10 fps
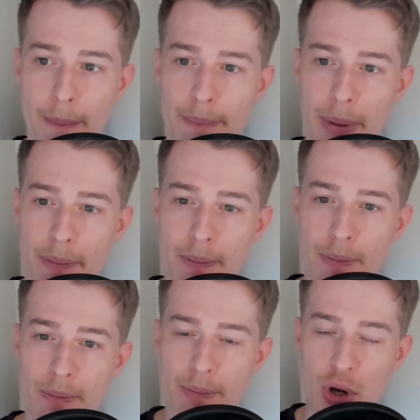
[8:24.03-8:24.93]
but
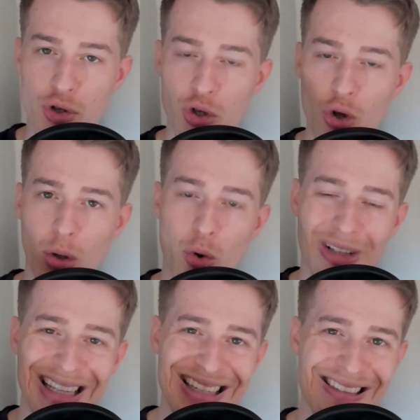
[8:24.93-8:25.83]
because you're no longer
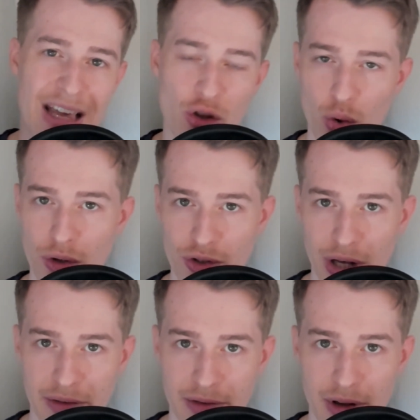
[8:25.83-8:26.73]
listening to
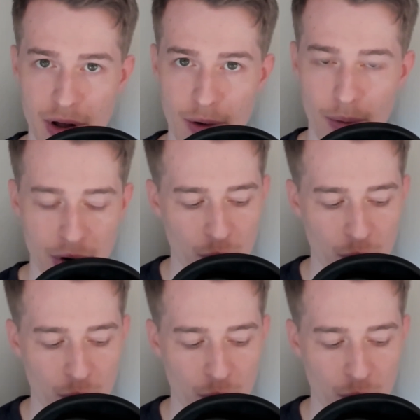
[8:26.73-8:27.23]
yourself, right?